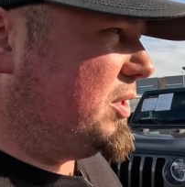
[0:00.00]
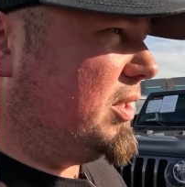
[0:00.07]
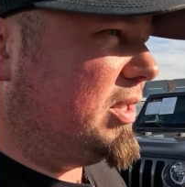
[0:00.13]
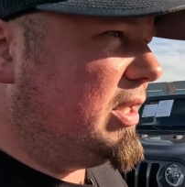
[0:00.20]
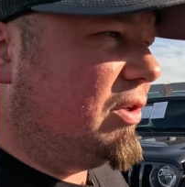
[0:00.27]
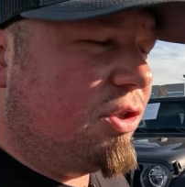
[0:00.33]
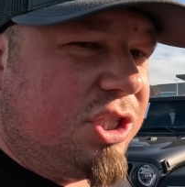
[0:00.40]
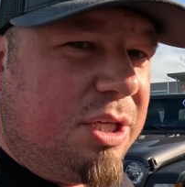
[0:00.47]
The
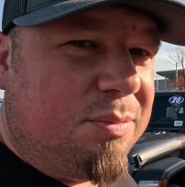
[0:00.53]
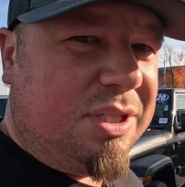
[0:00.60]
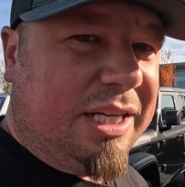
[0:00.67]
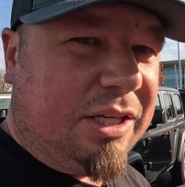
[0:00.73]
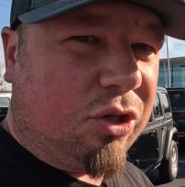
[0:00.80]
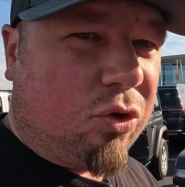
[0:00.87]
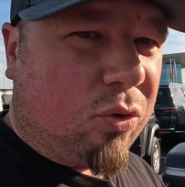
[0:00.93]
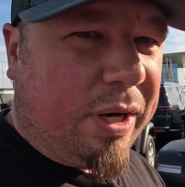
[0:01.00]
dealerships
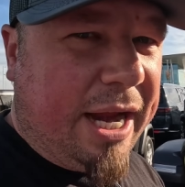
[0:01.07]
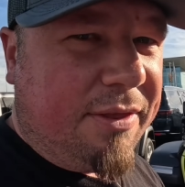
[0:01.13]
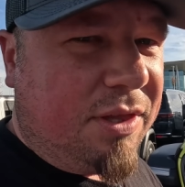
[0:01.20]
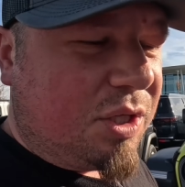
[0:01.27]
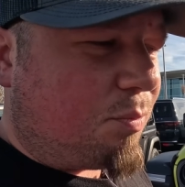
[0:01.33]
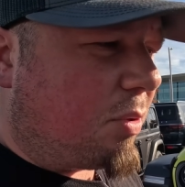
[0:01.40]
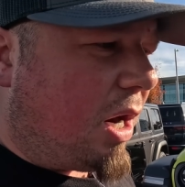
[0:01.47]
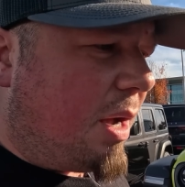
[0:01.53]
didn't create
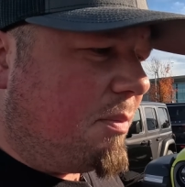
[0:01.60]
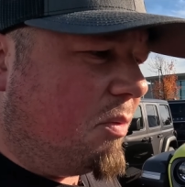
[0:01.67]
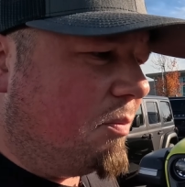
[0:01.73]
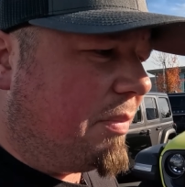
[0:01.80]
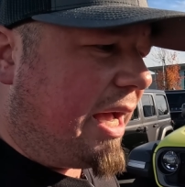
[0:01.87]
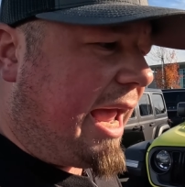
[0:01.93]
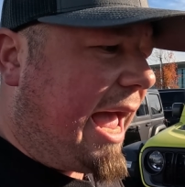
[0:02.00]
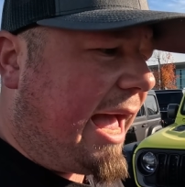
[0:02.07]
this
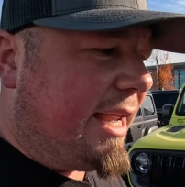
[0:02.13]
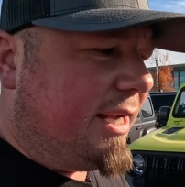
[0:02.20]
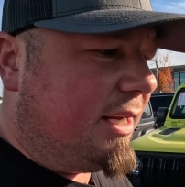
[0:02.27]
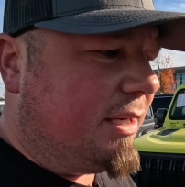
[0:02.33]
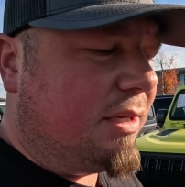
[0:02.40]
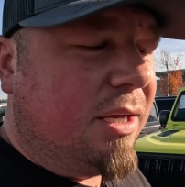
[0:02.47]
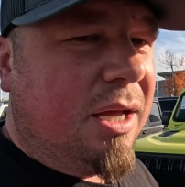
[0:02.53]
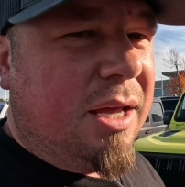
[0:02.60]
problem by
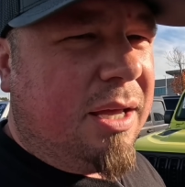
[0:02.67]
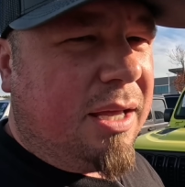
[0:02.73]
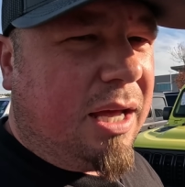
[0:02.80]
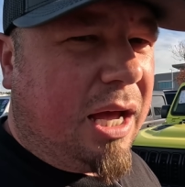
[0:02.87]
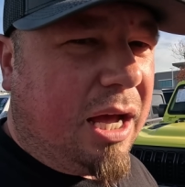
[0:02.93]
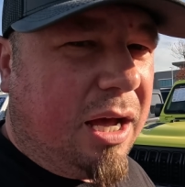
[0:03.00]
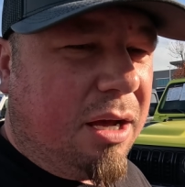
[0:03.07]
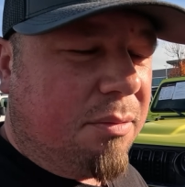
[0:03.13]
adding
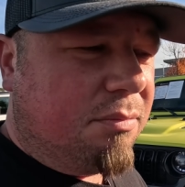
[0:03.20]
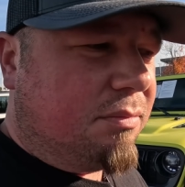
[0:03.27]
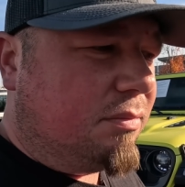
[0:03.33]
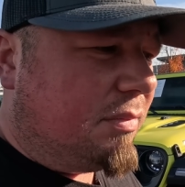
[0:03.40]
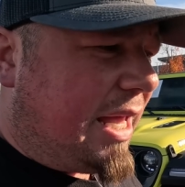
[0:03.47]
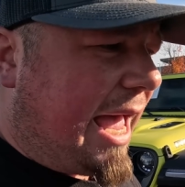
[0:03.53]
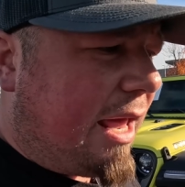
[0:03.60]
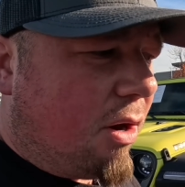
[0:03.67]

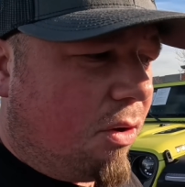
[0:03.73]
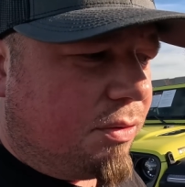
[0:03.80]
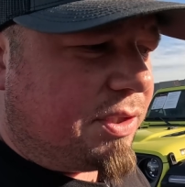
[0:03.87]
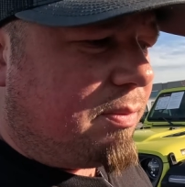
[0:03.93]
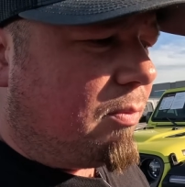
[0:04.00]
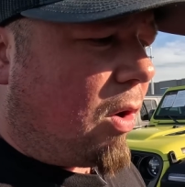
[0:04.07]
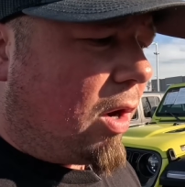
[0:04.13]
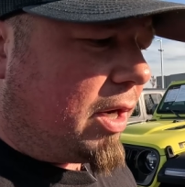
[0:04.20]

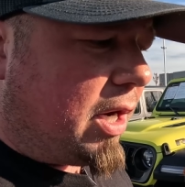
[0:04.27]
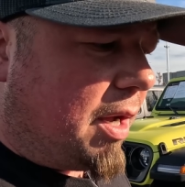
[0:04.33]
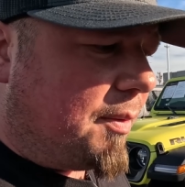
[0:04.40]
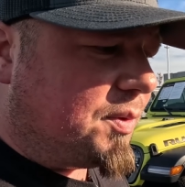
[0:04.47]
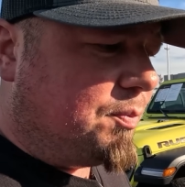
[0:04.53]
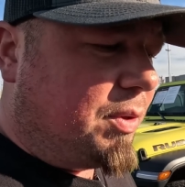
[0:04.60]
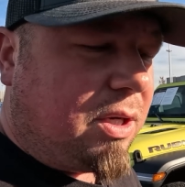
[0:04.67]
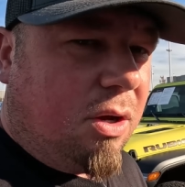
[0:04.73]
add-ons,
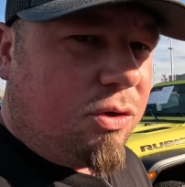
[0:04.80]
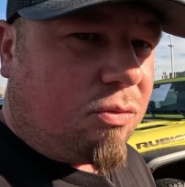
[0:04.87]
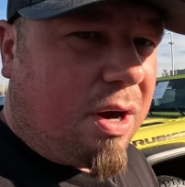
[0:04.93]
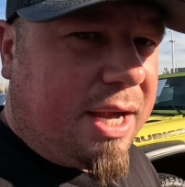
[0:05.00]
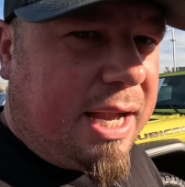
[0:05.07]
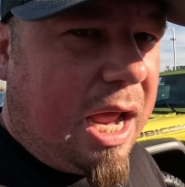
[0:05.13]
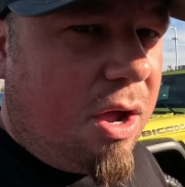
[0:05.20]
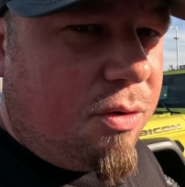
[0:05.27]
markups, because
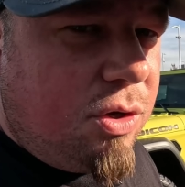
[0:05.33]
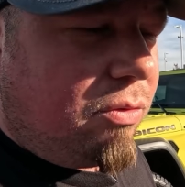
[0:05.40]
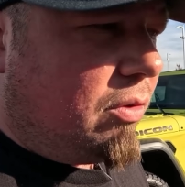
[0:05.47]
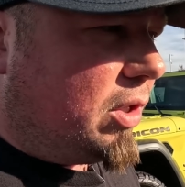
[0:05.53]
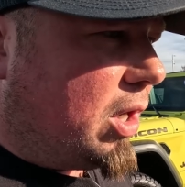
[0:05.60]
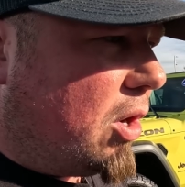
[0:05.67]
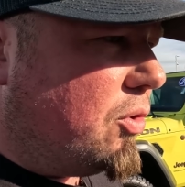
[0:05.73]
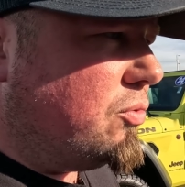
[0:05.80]
right now you
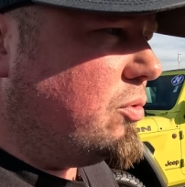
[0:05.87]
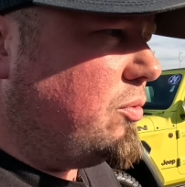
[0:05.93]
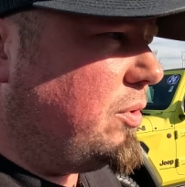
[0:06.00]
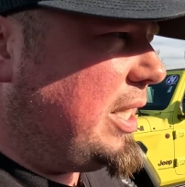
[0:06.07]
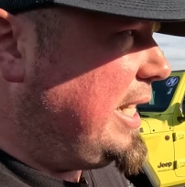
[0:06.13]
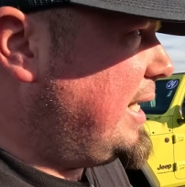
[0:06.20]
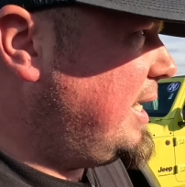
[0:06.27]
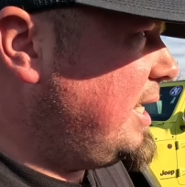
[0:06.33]
can go to
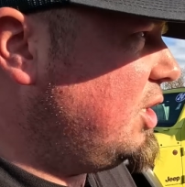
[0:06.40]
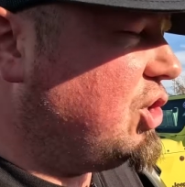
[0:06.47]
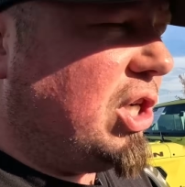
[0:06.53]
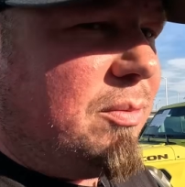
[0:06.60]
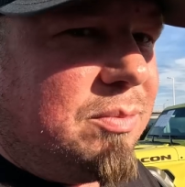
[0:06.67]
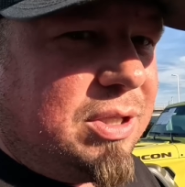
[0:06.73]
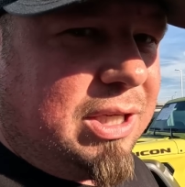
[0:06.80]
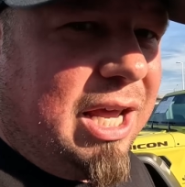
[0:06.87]
any
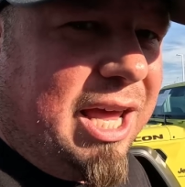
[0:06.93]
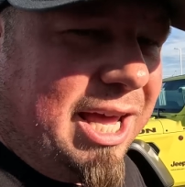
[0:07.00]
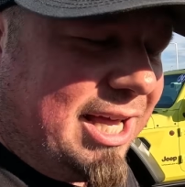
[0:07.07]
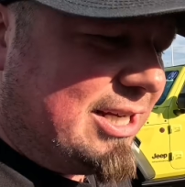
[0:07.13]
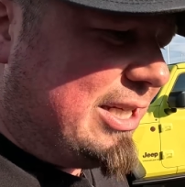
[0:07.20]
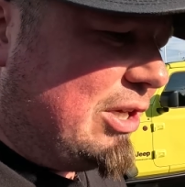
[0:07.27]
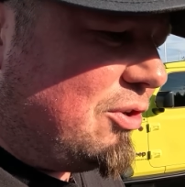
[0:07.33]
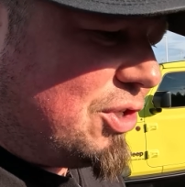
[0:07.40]
Jeep
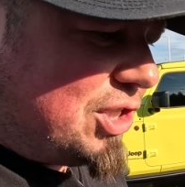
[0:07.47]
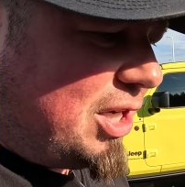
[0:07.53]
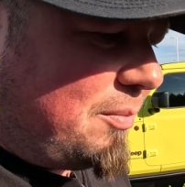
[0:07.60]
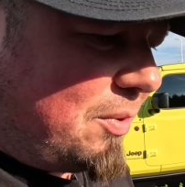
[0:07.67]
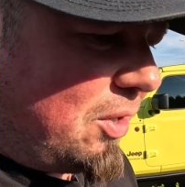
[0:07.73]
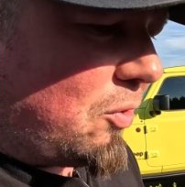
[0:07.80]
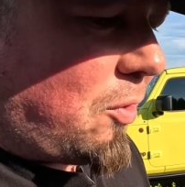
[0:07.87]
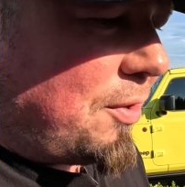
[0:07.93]

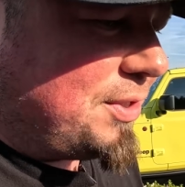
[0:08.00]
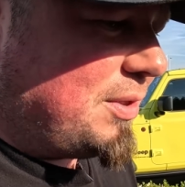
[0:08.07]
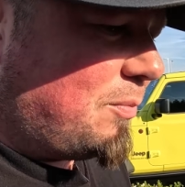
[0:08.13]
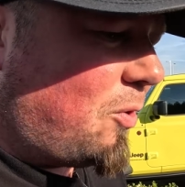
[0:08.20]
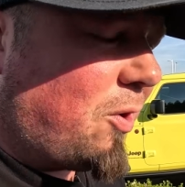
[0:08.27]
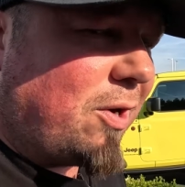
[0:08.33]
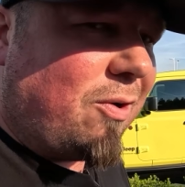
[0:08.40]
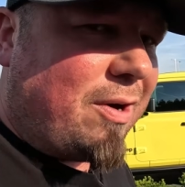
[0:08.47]
dealership across the
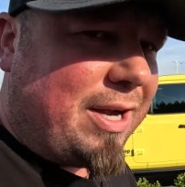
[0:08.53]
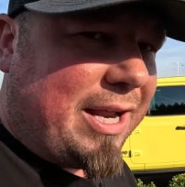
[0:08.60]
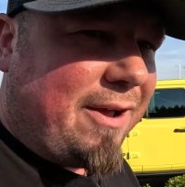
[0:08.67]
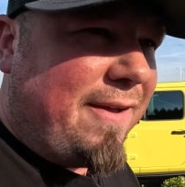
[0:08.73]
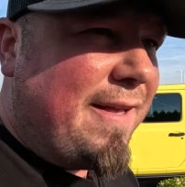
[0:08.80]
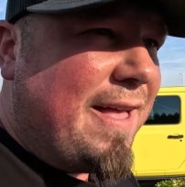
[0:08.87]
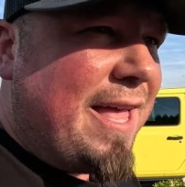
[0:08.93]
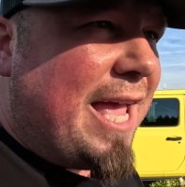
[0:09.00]
market right now
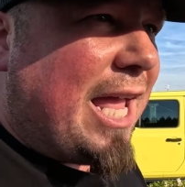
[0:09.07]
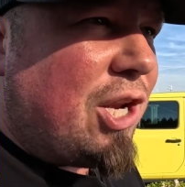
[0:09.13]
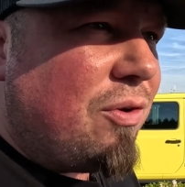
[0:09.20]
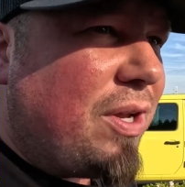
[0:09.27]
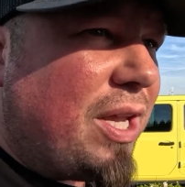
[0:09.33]
and you